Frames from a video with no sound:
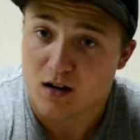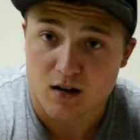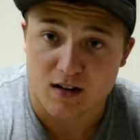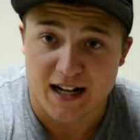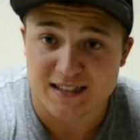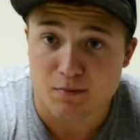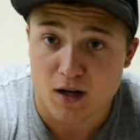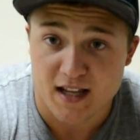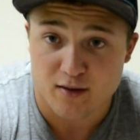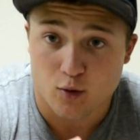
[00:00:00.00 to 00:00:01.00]
all kinds of
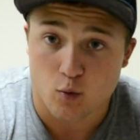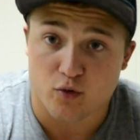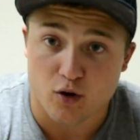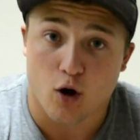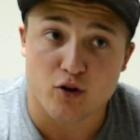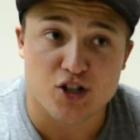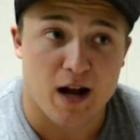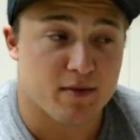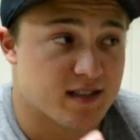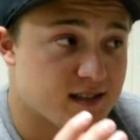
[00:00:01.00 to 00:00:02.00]
money, and all their
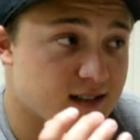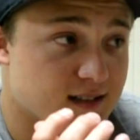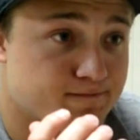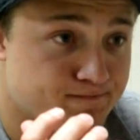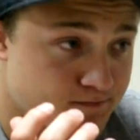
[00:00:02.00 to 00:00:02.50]
job is to,